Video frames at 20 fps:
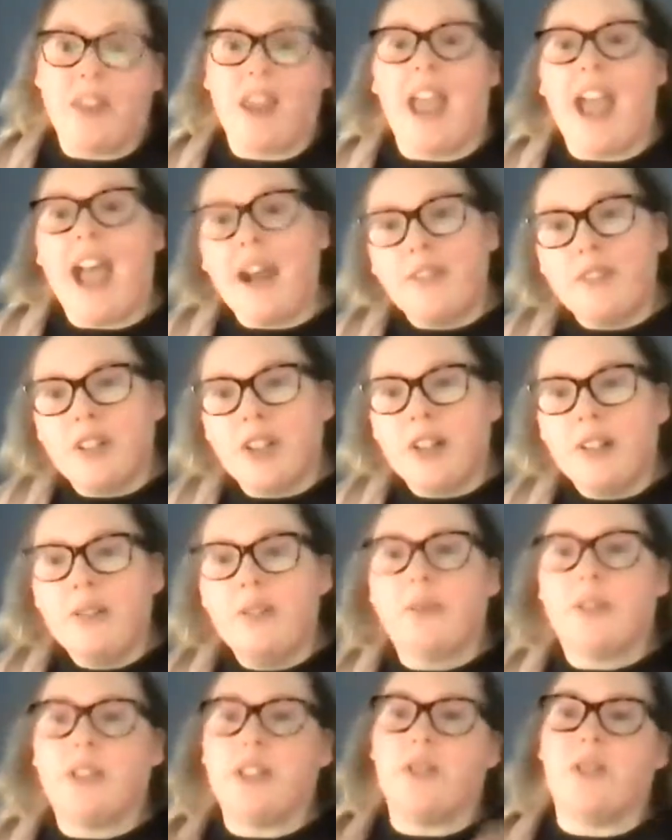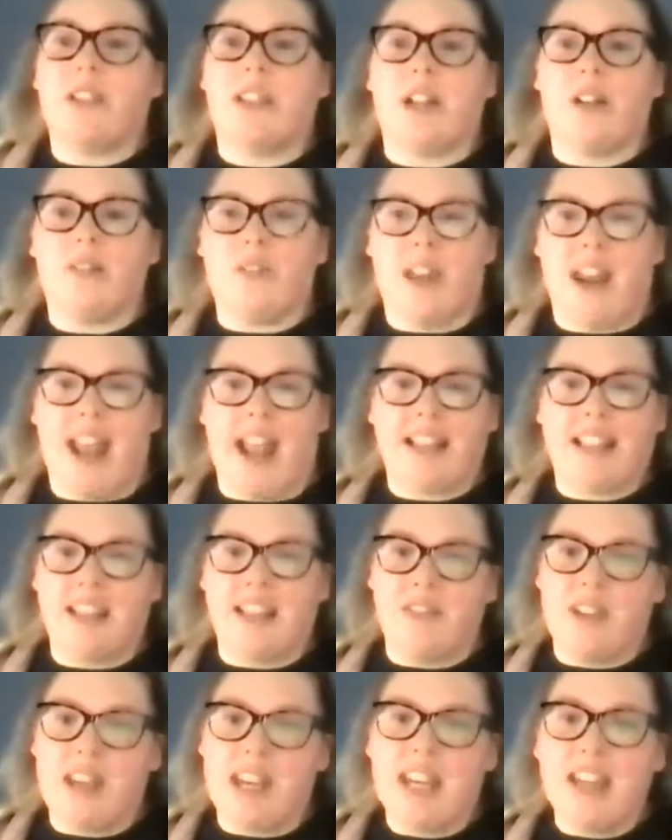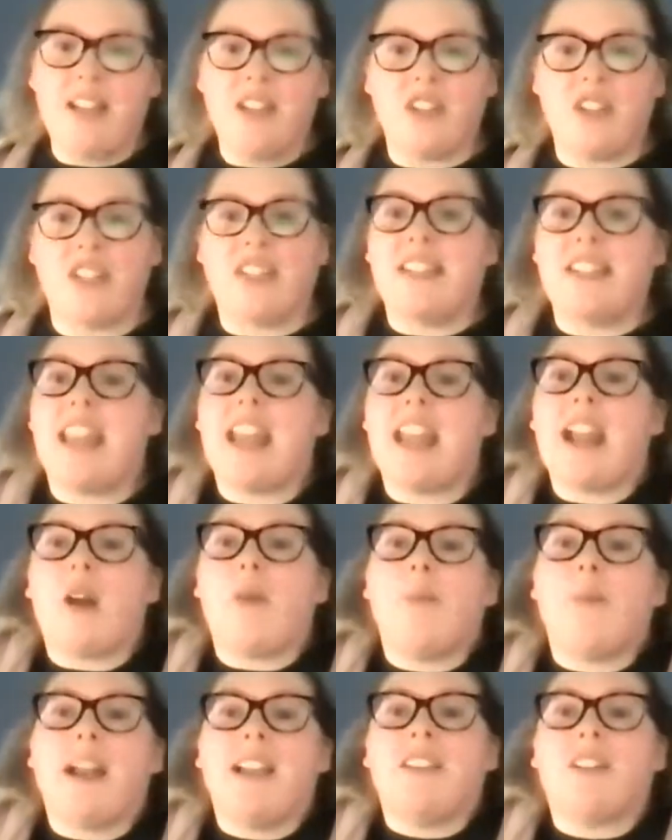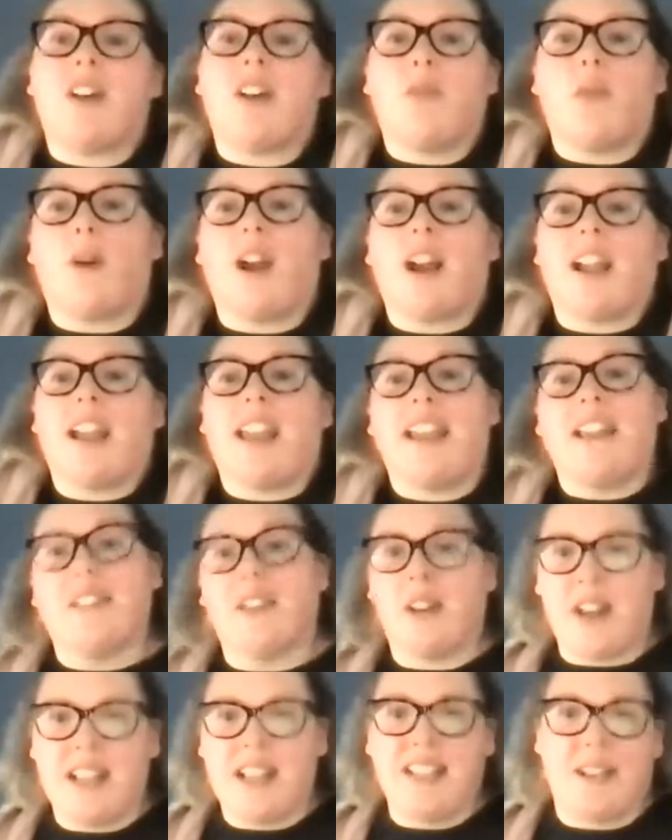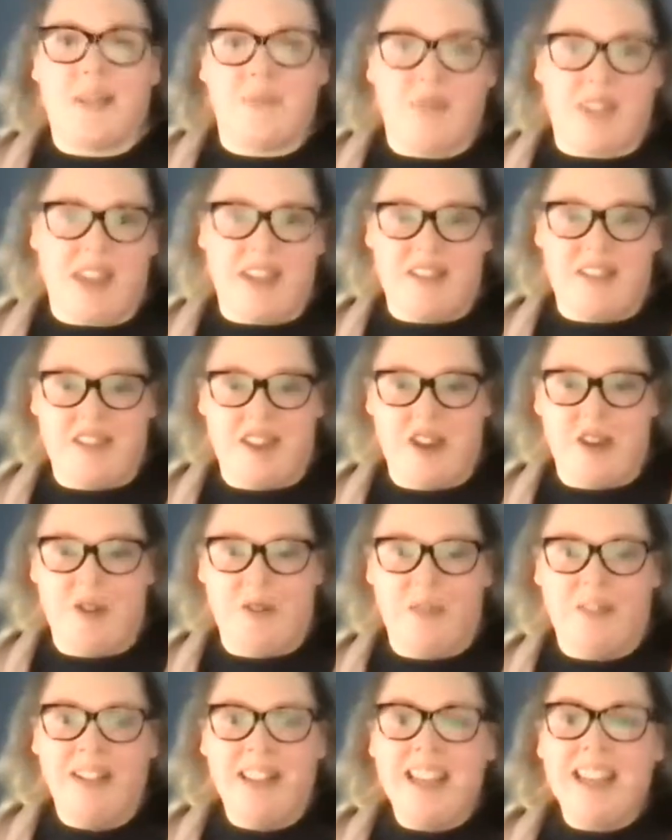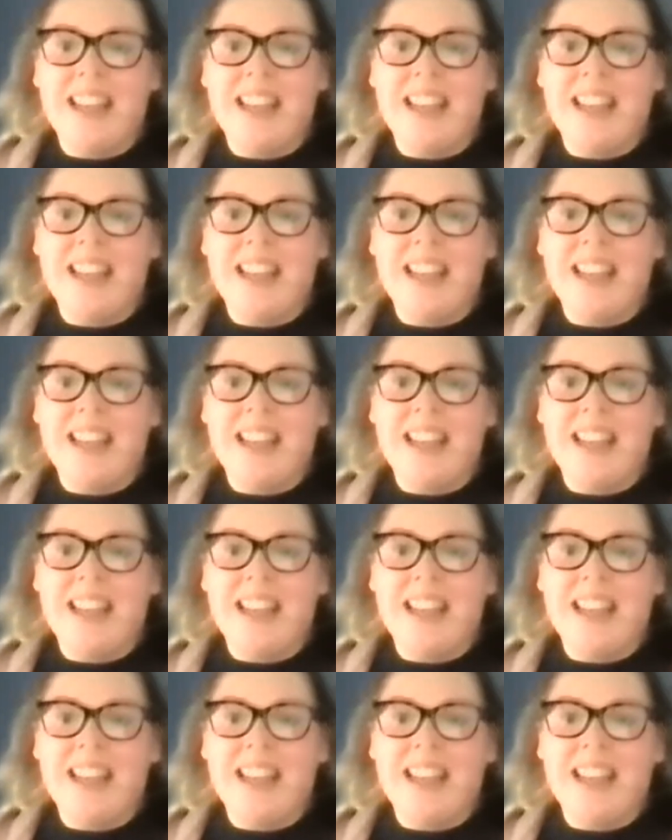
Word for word: After, we do a little fun activity just to take our minds off work and learning something new.